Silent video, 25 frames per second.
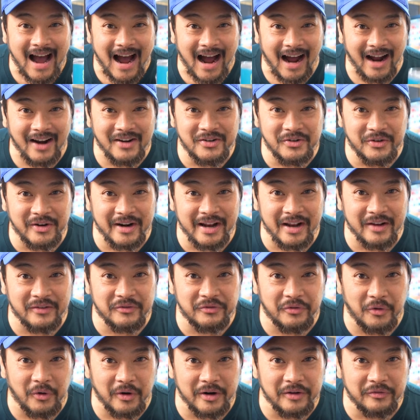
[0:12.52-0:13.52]
one
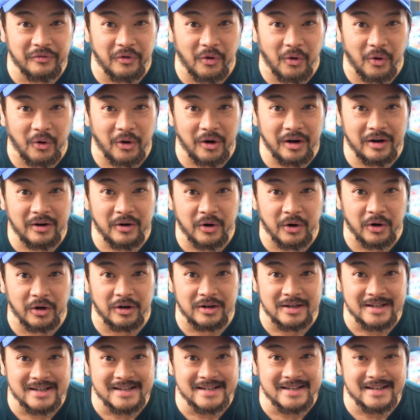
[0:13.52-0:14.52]
forty-four
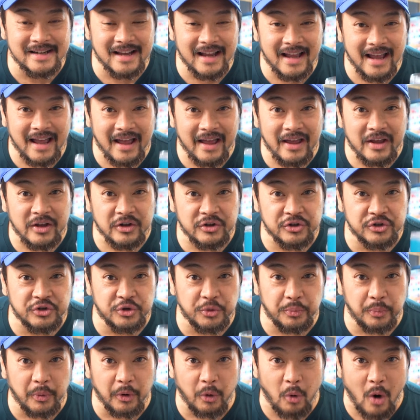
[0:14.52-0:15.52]
hertz
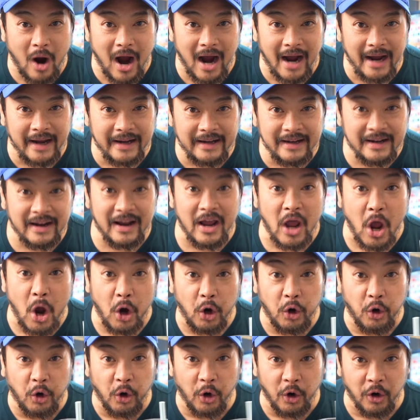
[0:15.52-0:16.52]
super wide
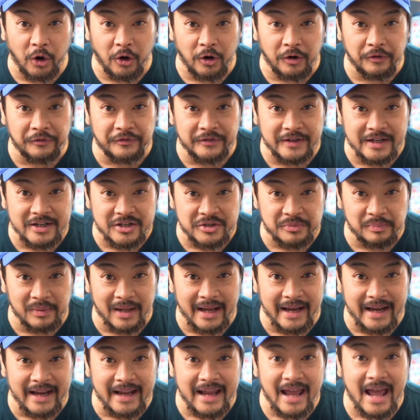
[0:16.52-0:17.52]
curved
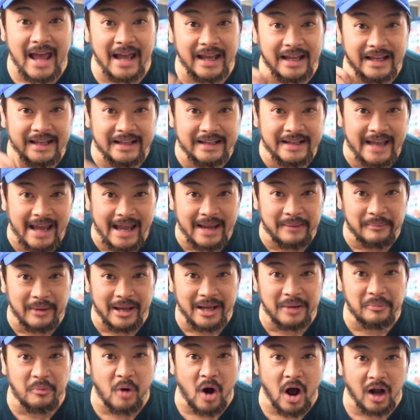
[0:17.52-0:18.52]
display
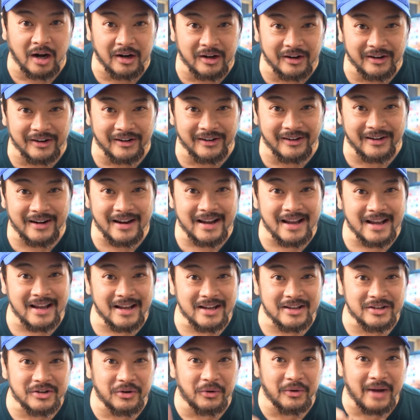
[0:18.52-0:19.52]
gaming monitor.
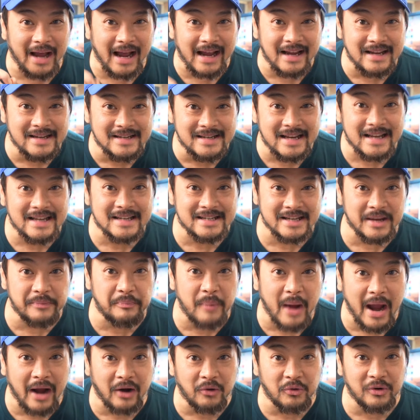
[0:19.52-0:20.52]
So guys, sit
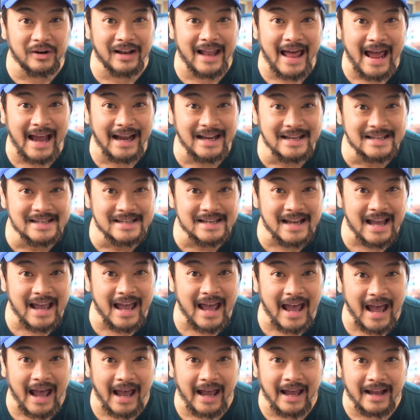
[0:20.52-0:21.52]
back, relax,
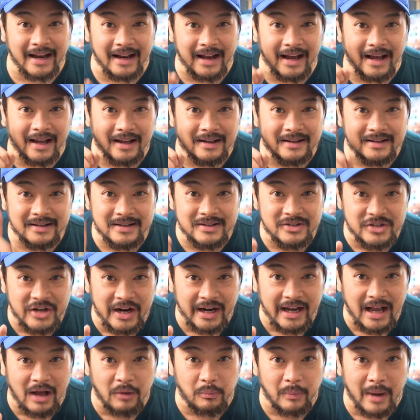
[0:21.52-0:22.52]
and uh,
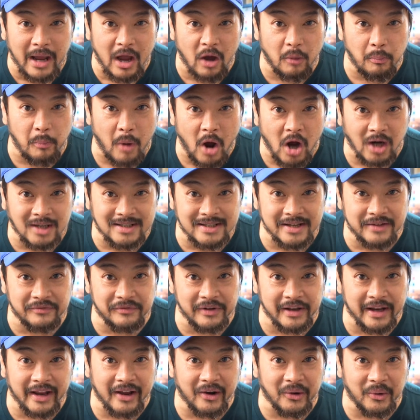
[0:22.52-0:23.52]
check out my unboxing
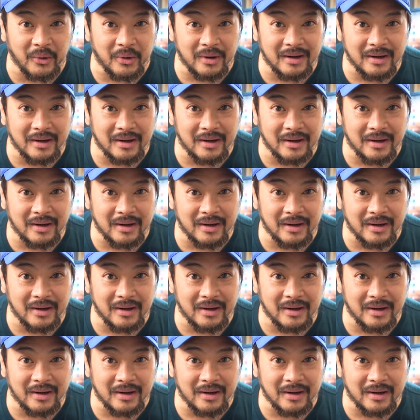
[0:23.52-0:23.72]
video.